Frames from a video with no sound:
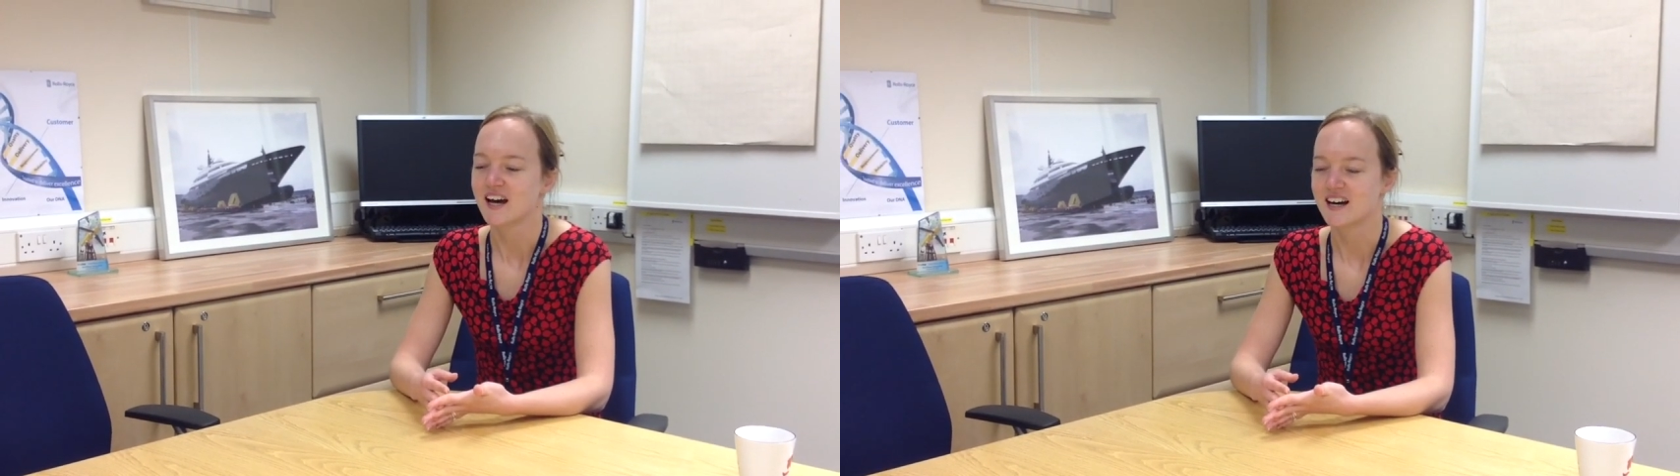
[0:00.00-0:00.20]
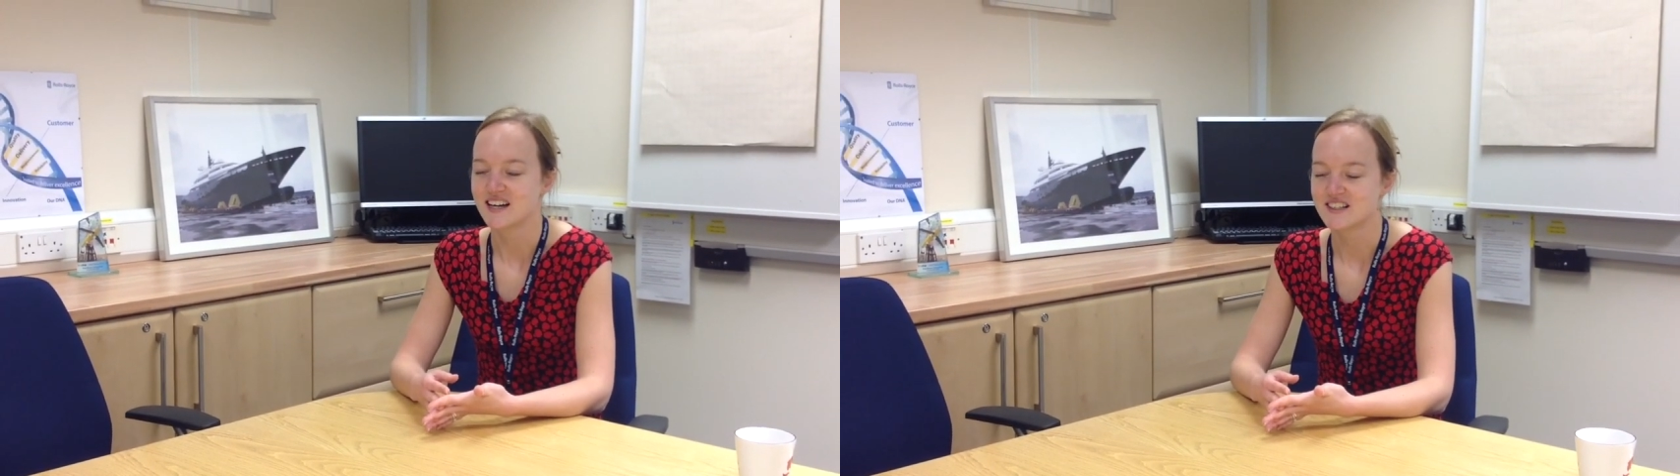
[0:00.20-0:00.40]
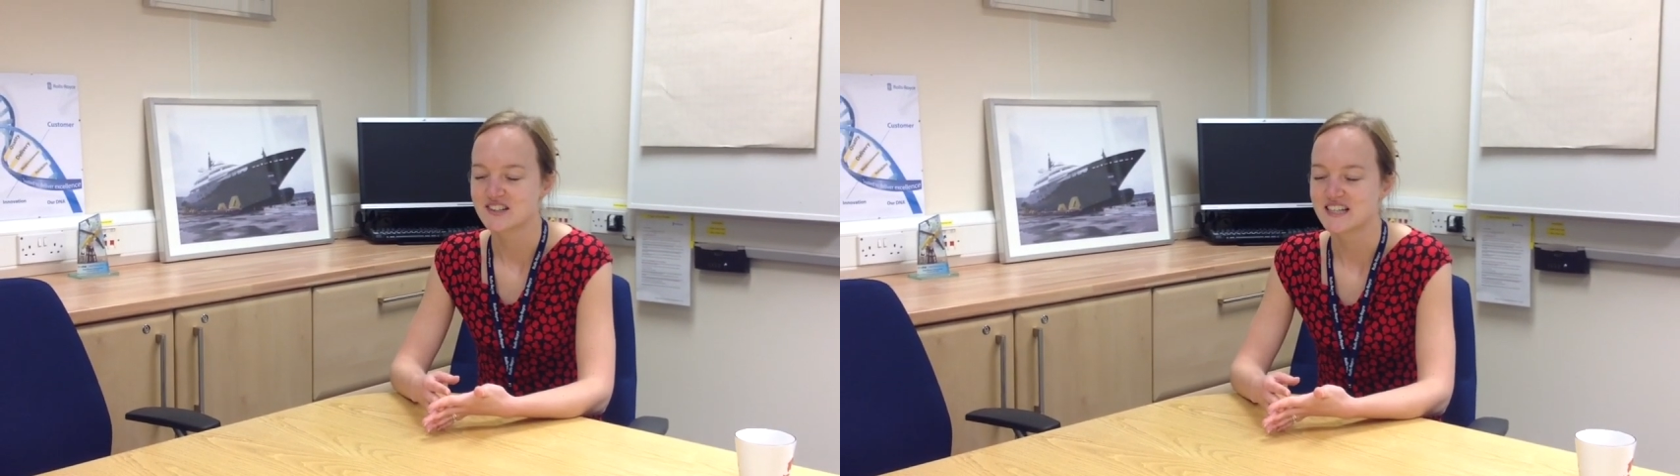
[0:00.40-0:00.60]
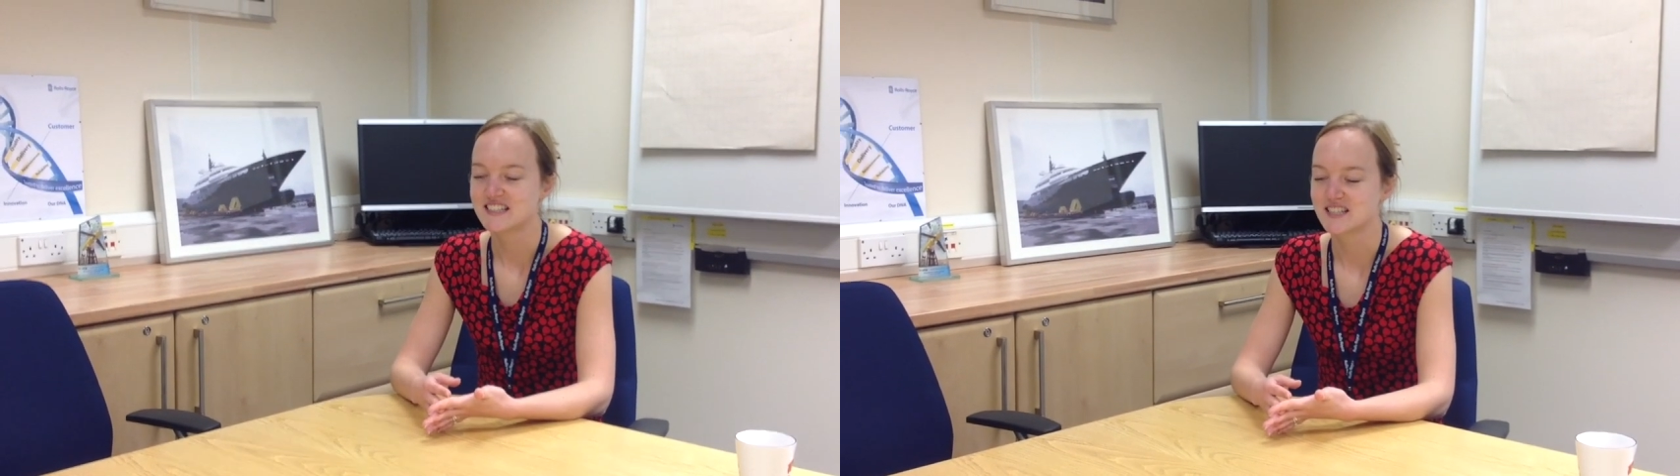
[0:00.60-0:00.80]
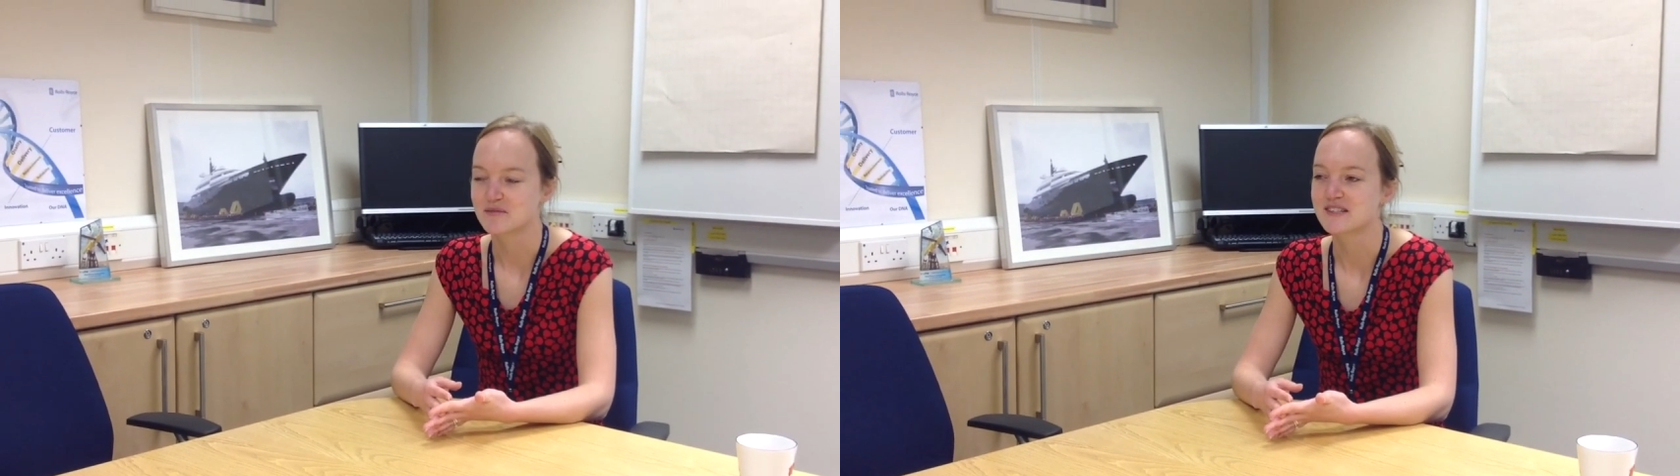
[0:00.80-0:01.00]
I actually
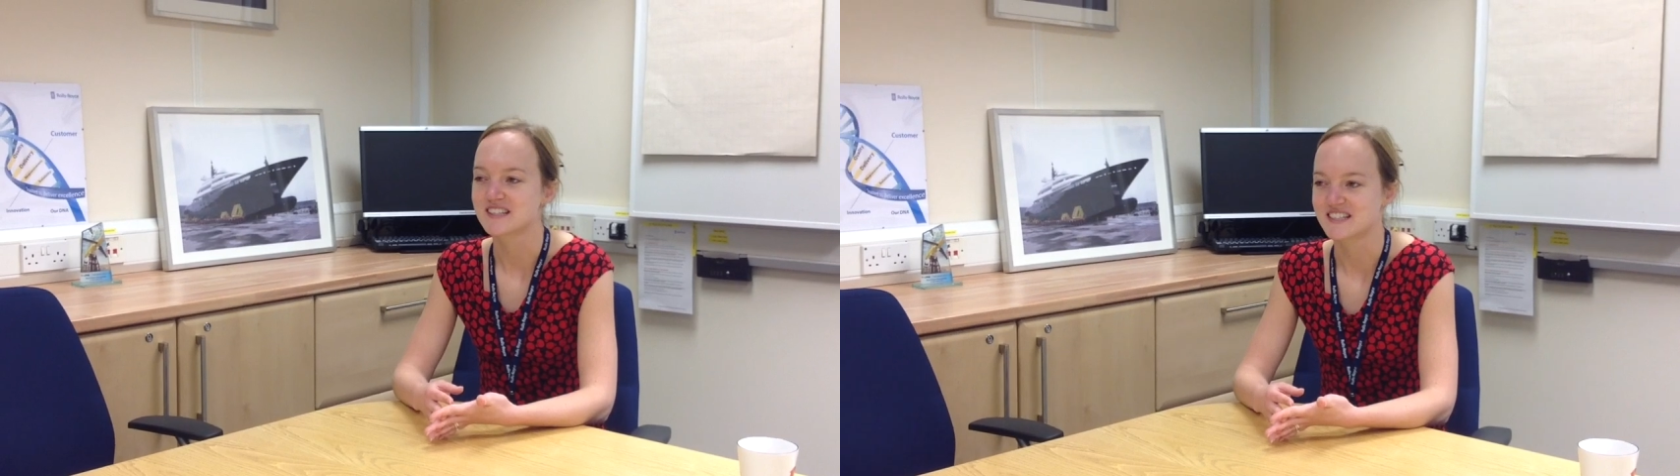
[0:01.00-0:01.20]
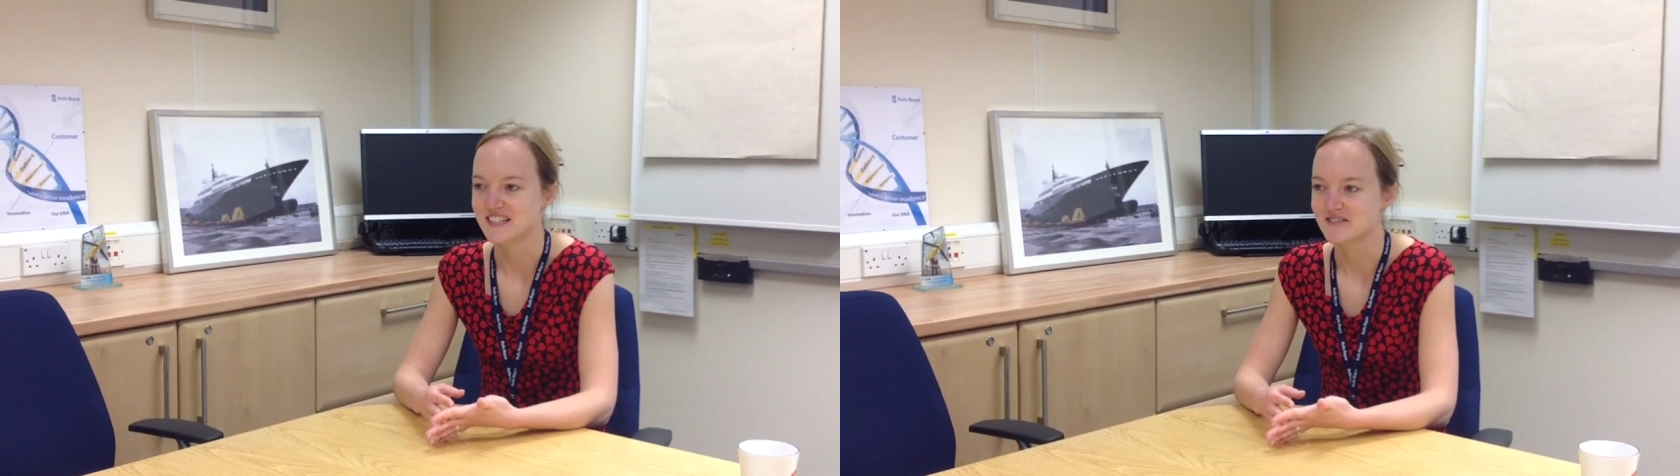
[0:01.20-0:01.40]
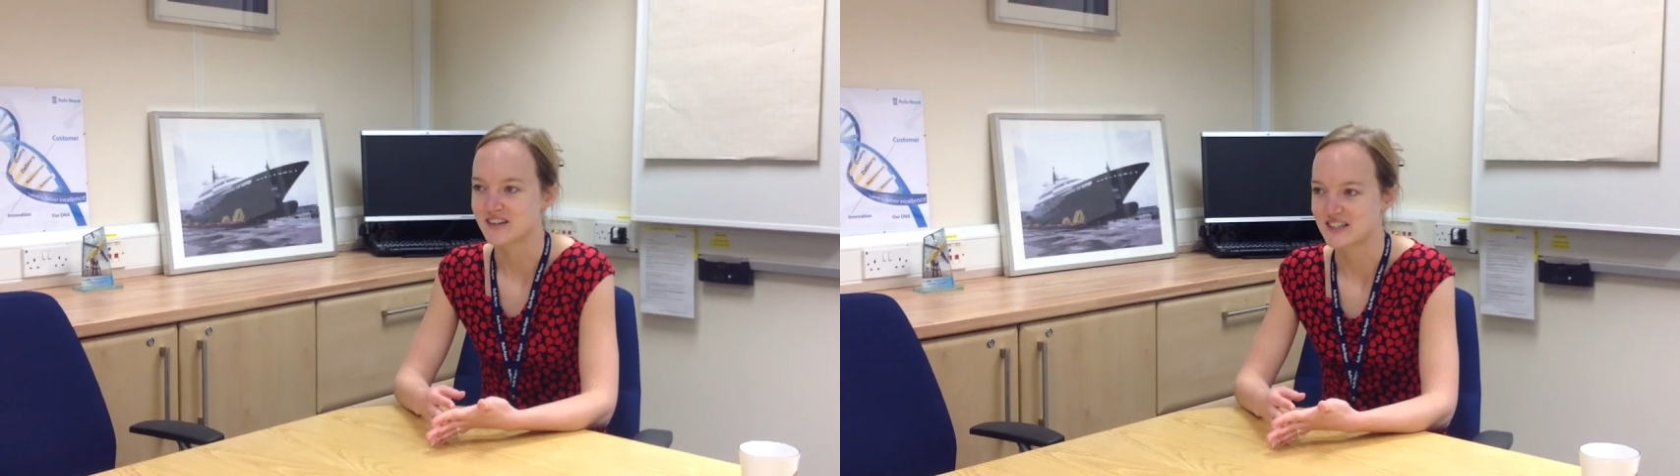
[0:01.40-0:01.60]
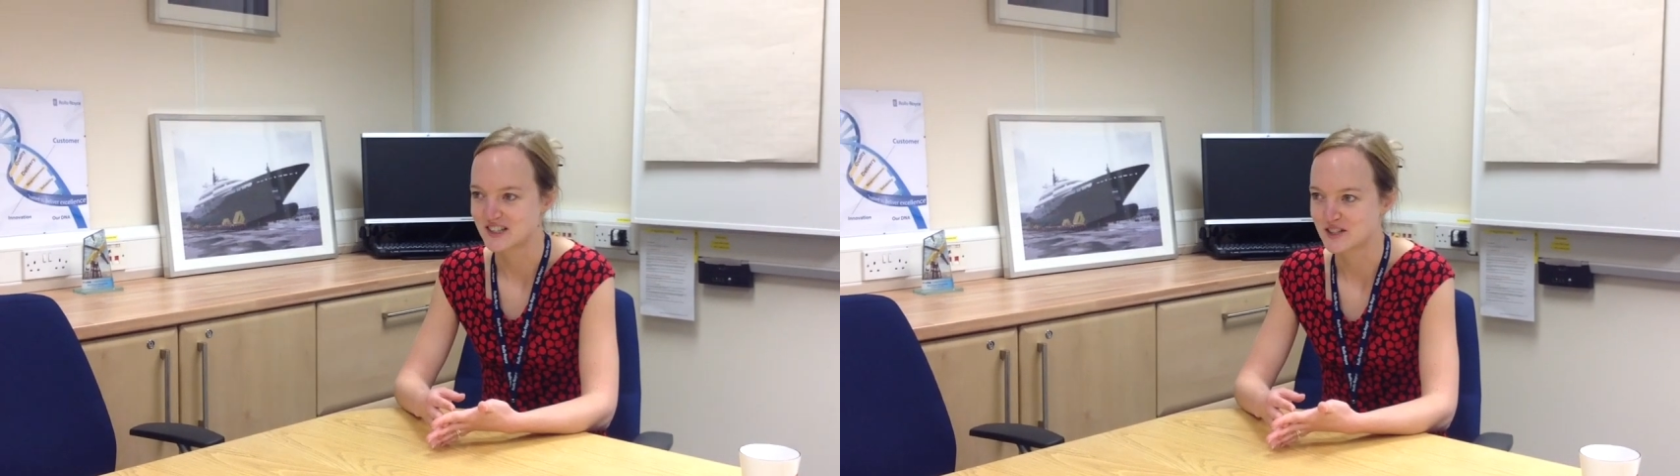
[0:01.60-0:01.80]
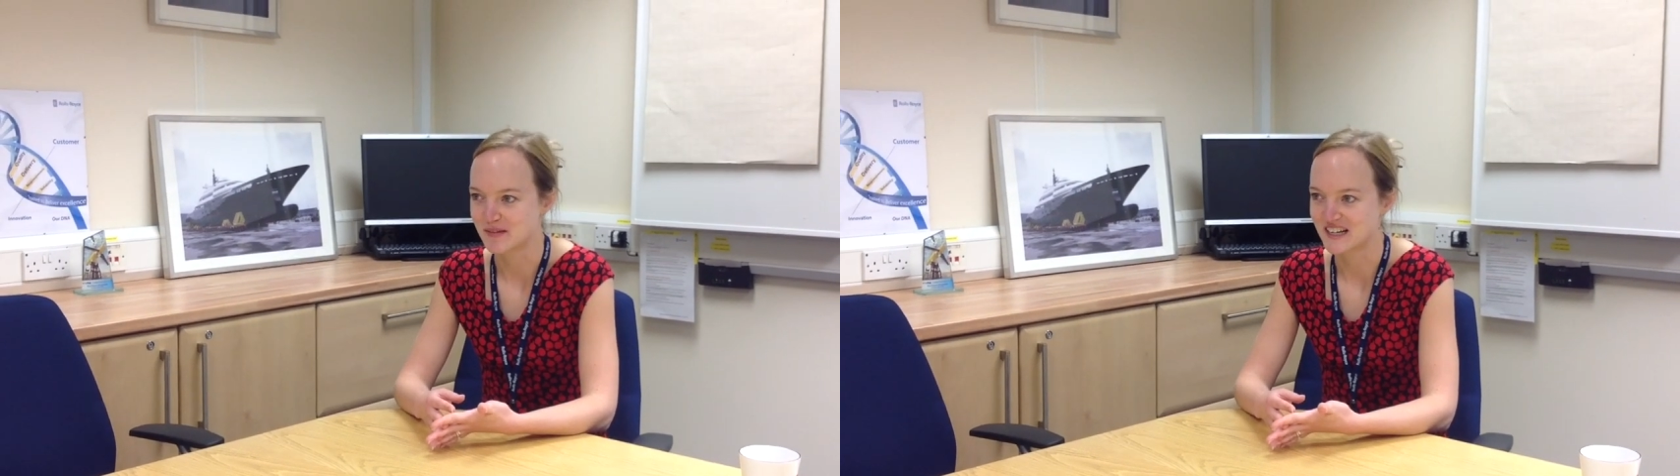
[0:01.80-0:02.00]
ended up studying French
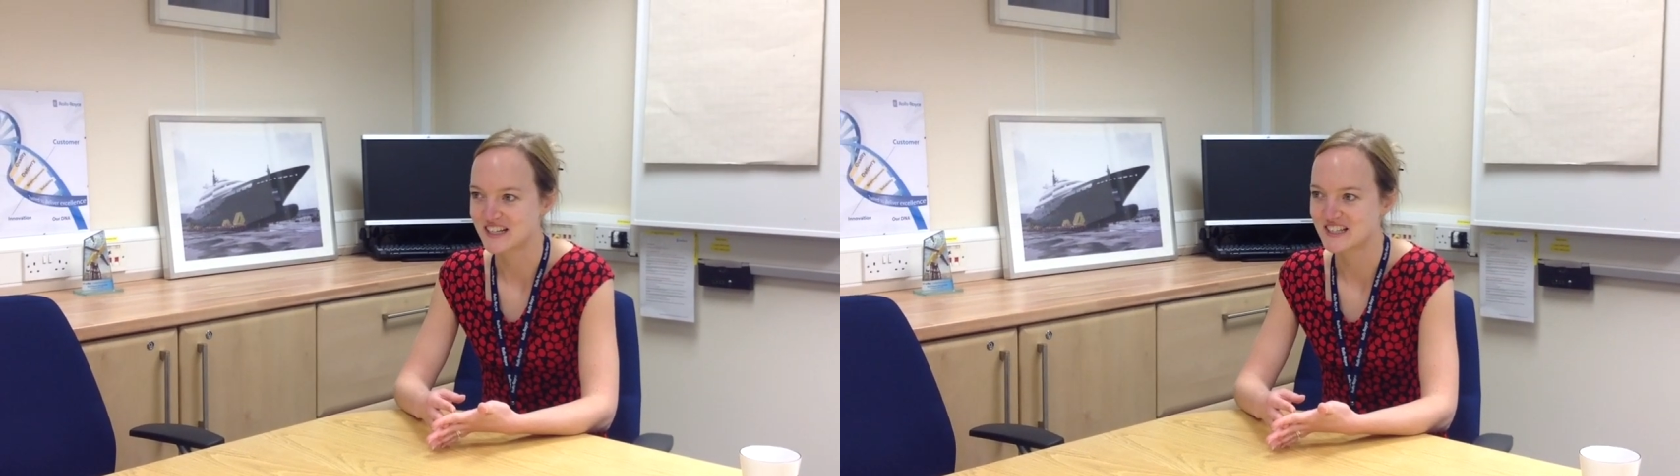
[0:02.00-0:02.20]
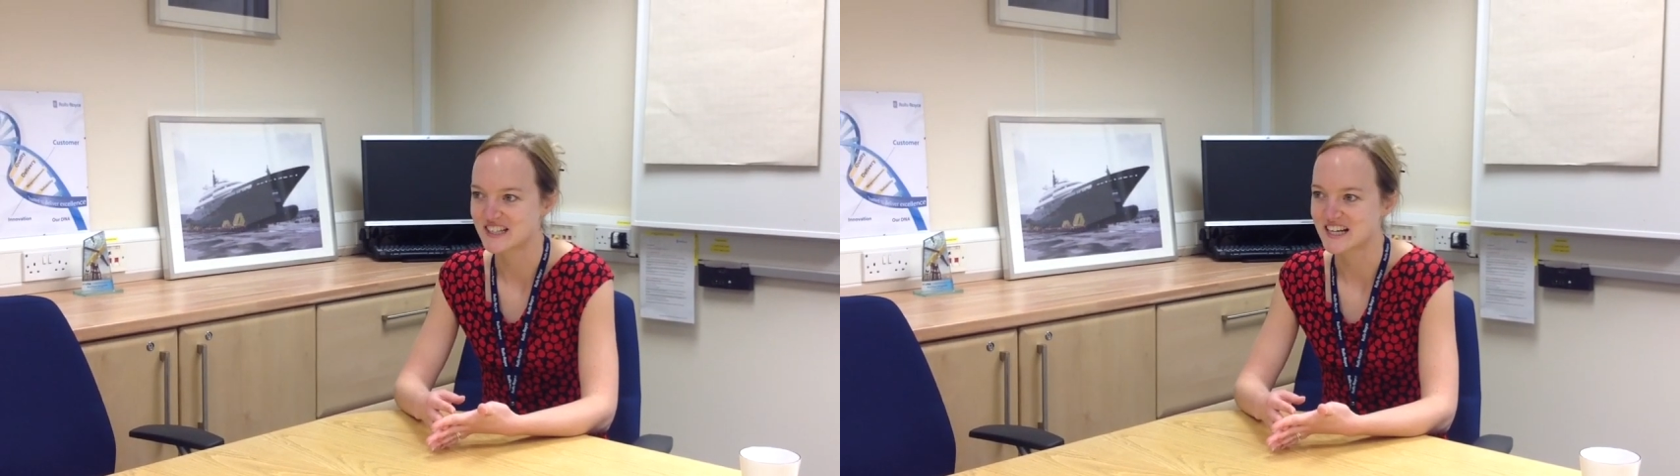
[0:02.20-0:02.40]
and Spanish